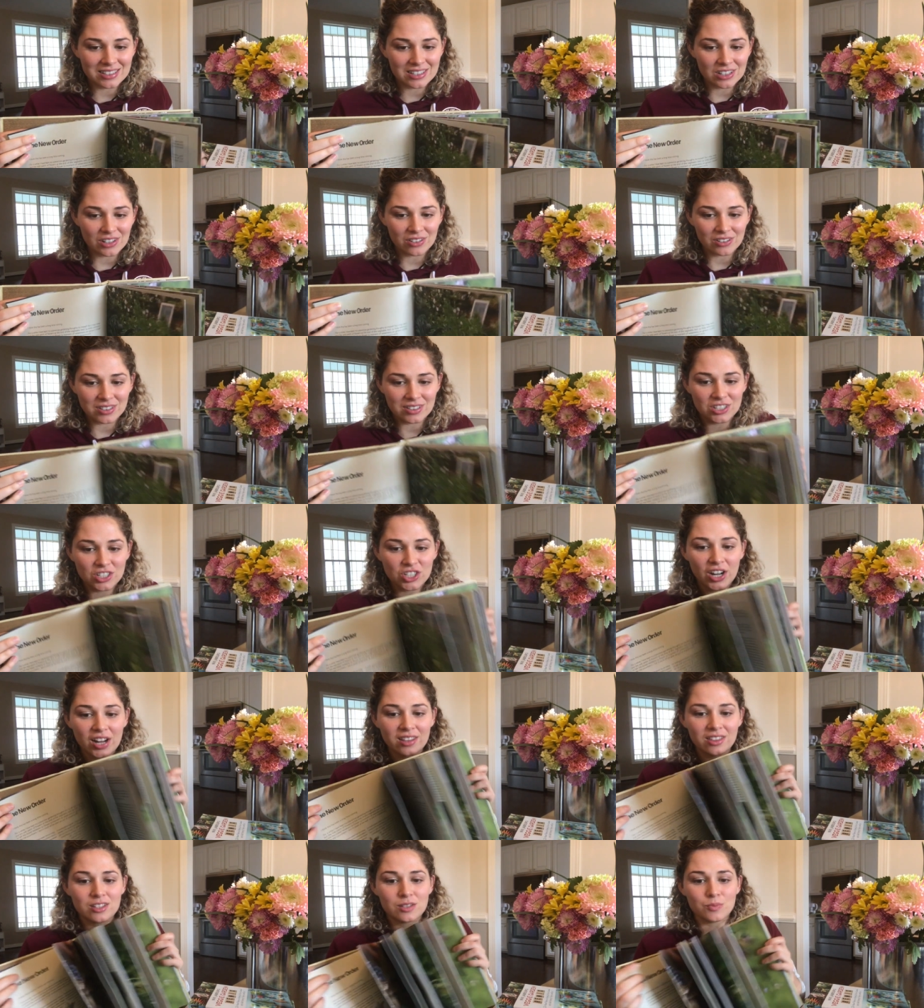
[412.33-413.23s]
So
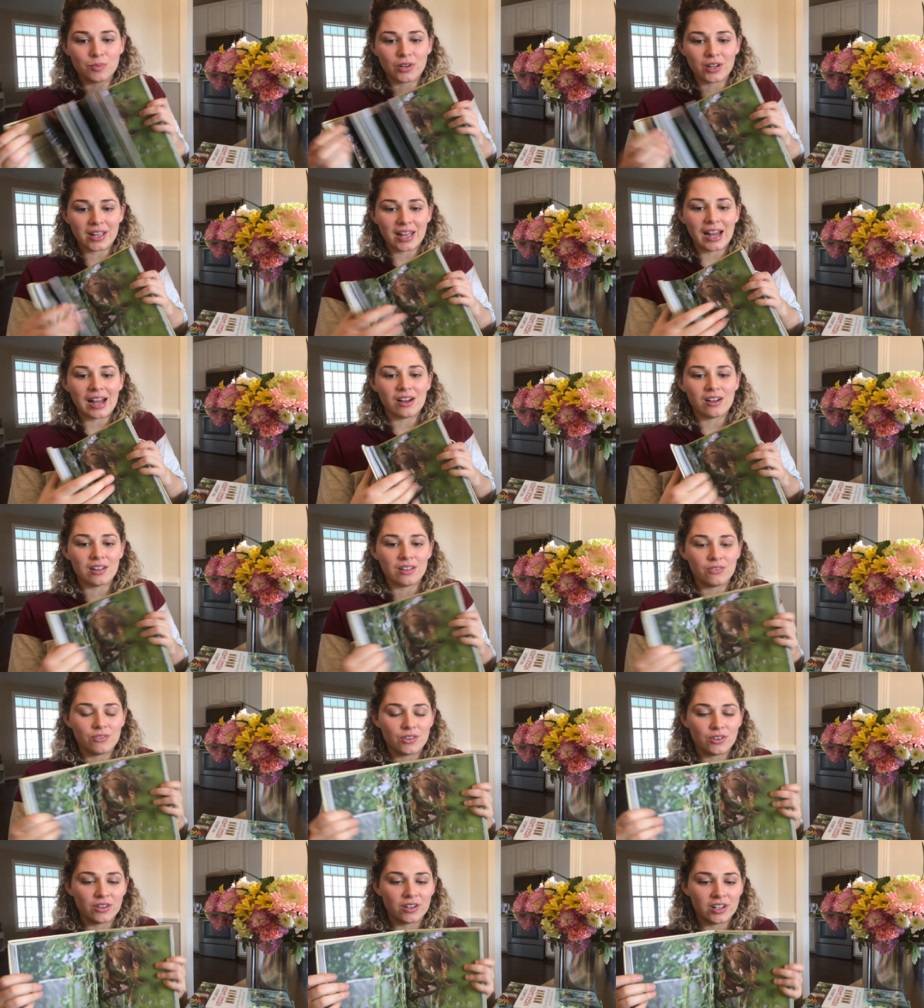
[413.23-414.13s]
check this book out if
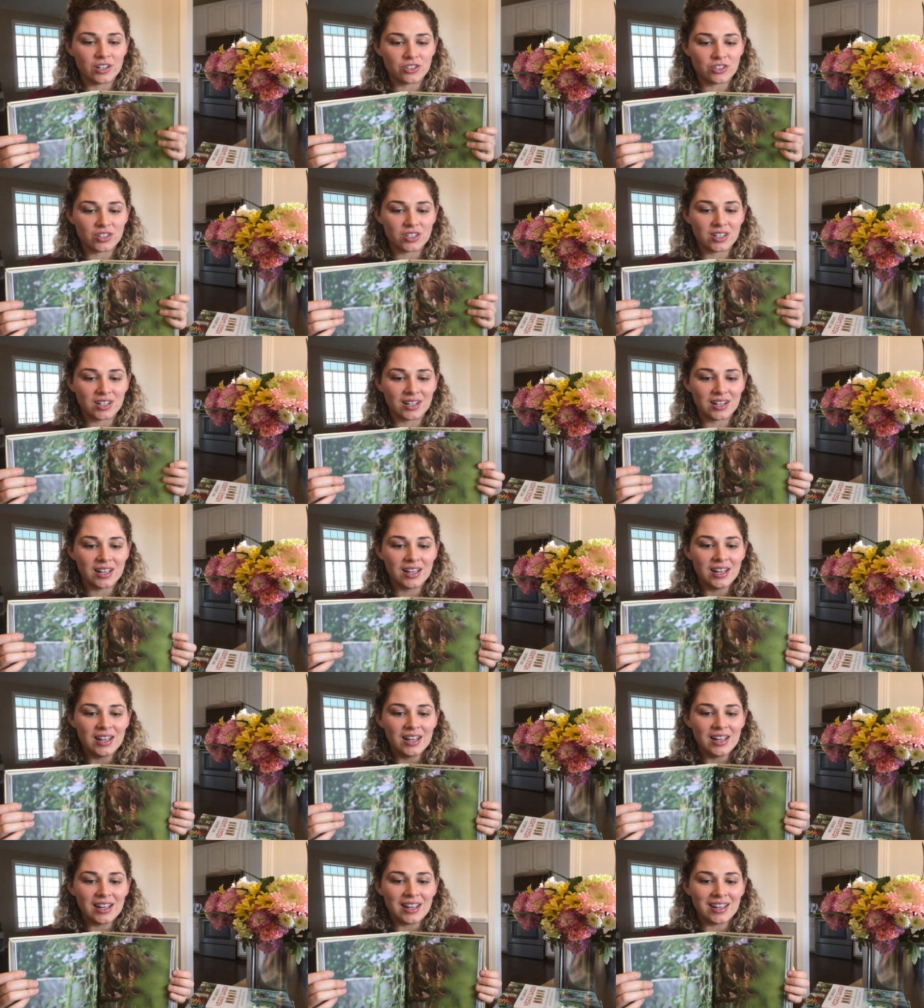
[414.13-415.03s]
you're interested
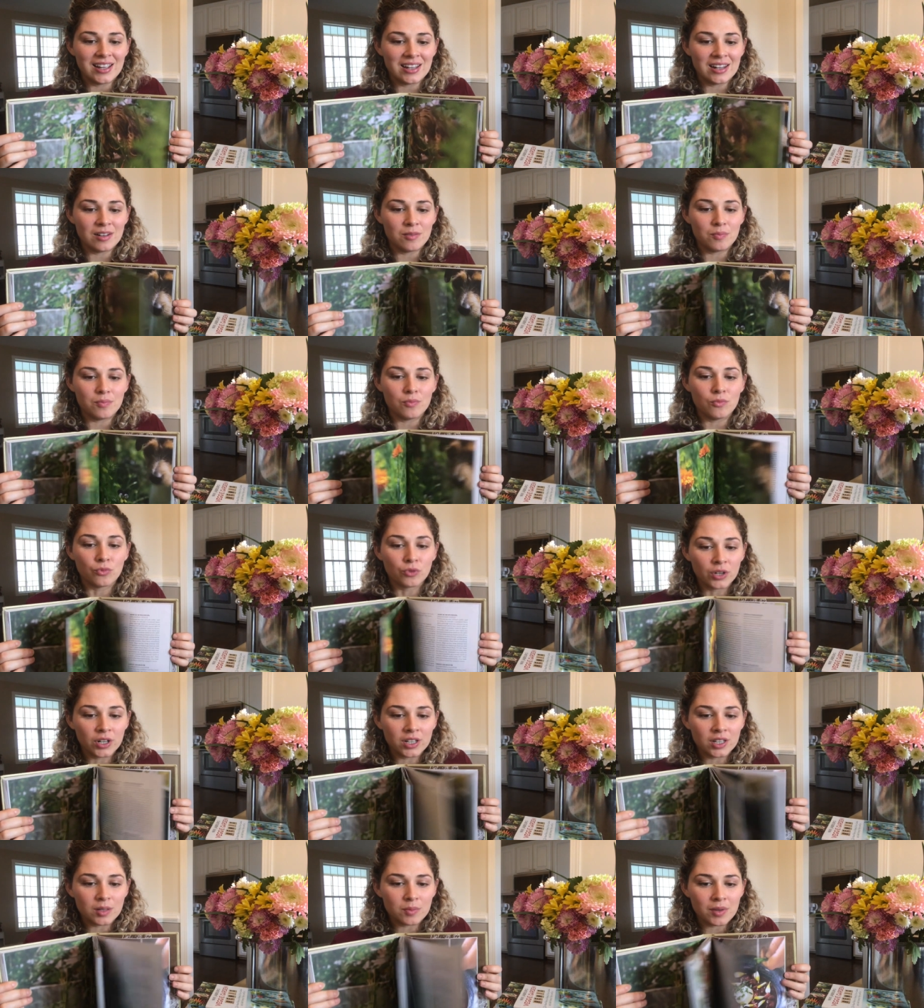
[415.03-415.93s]
in
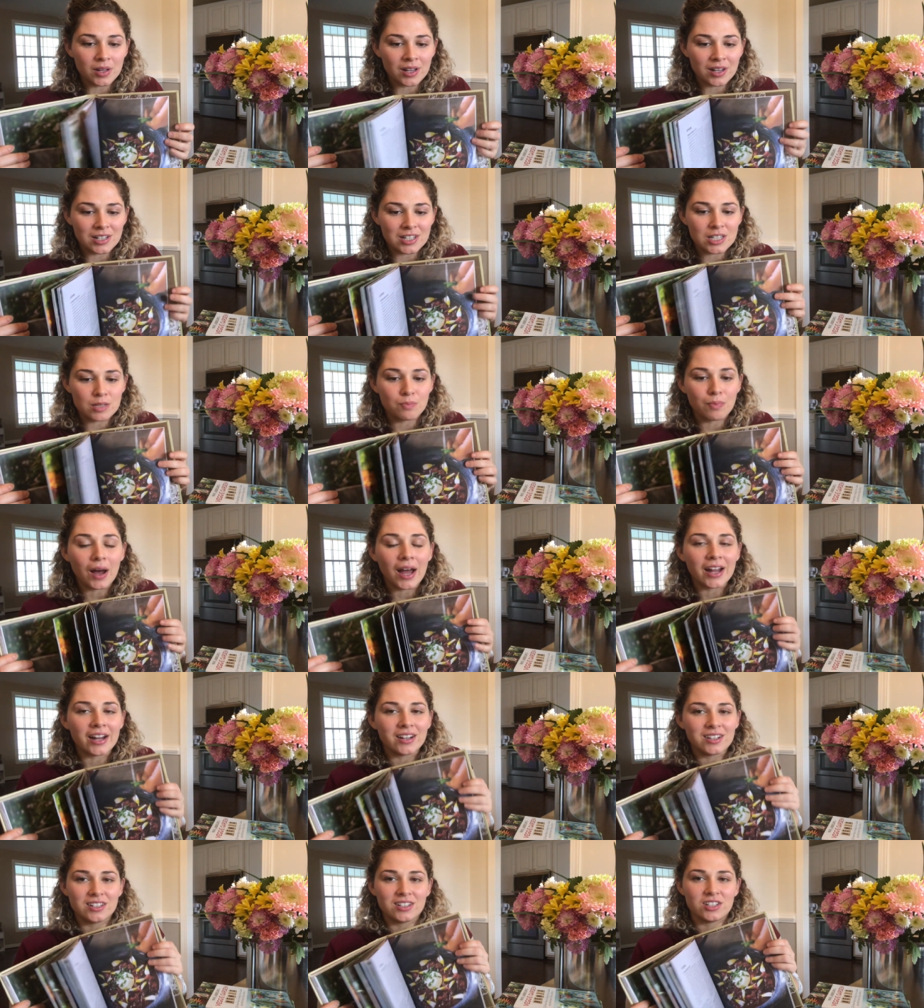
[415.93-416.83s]
really being
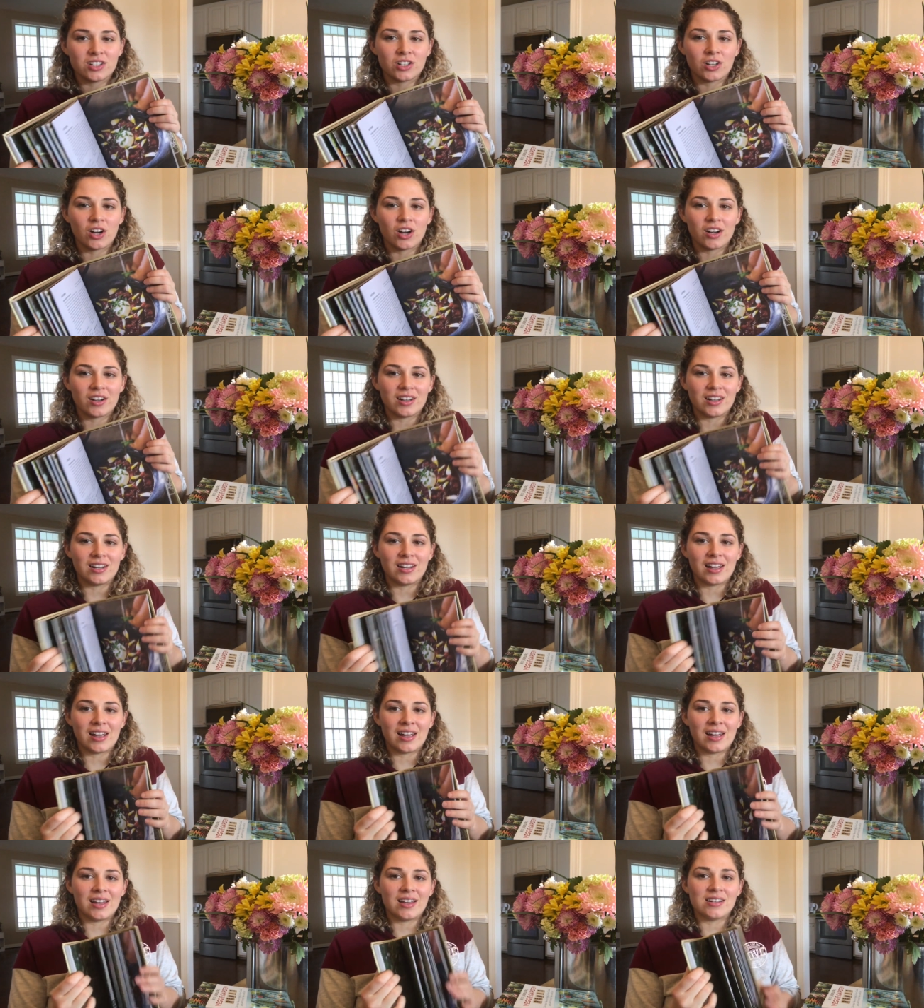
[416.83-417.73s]
inspired to garden
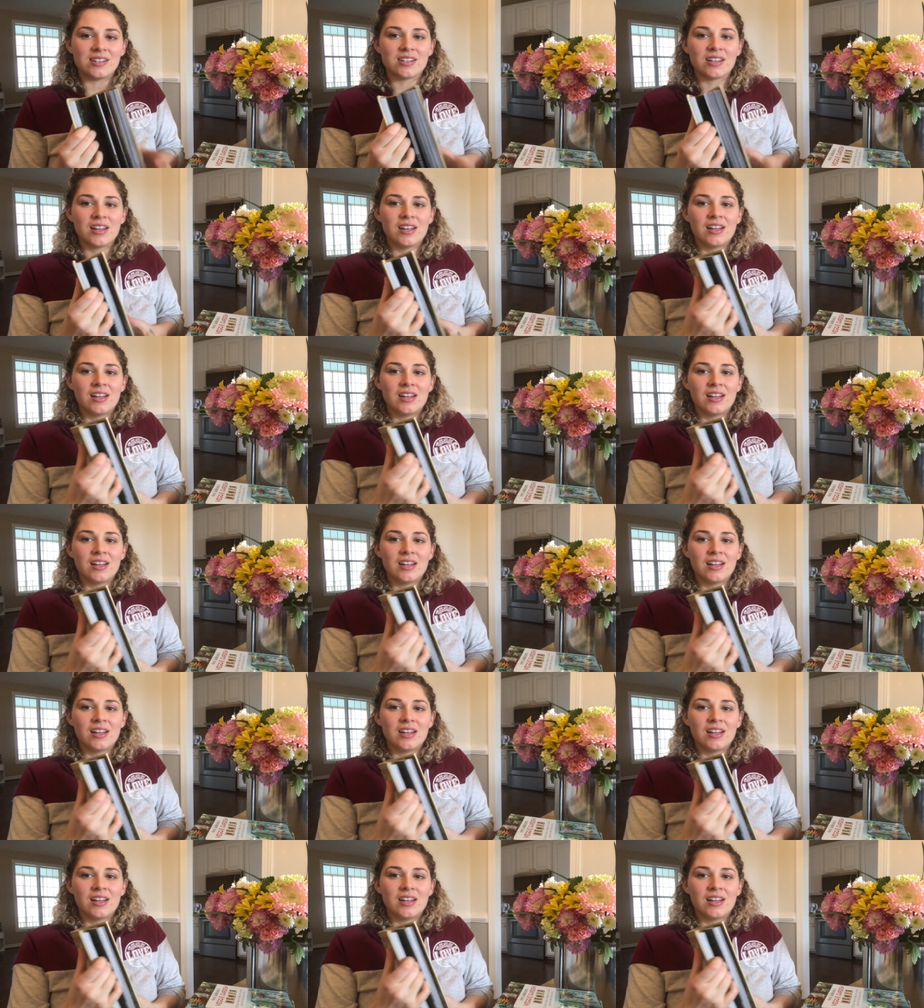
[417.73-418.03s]
and